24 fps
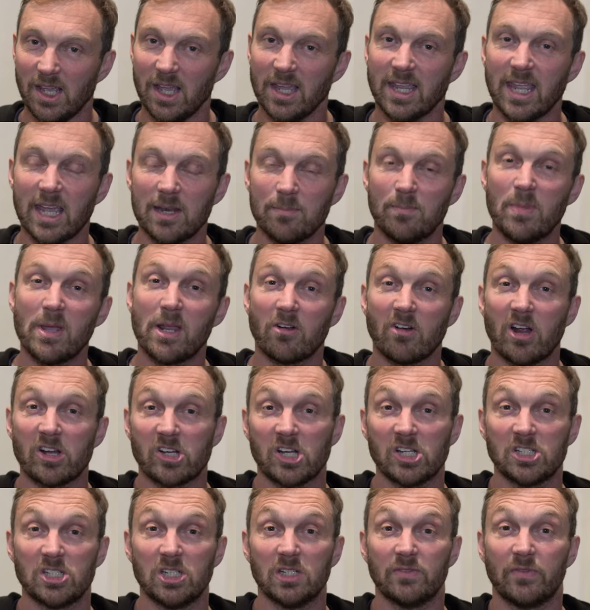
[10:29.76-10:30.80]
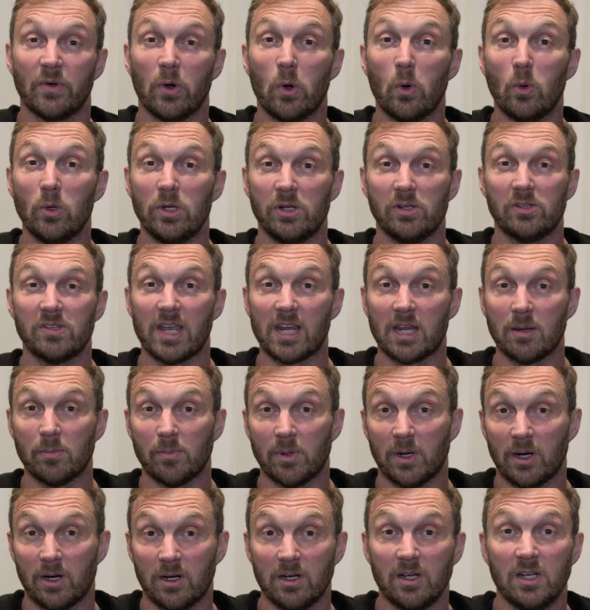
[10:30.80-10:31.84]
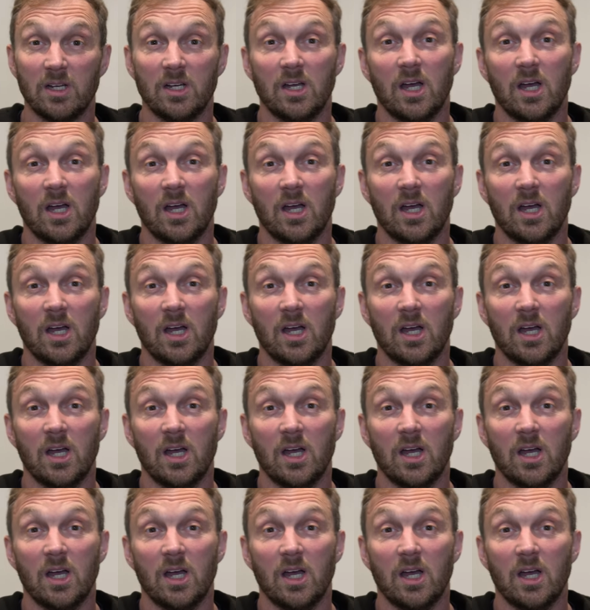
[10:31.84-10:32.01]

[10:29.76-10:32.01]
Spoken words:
Again, big congratulations for all of you taking part.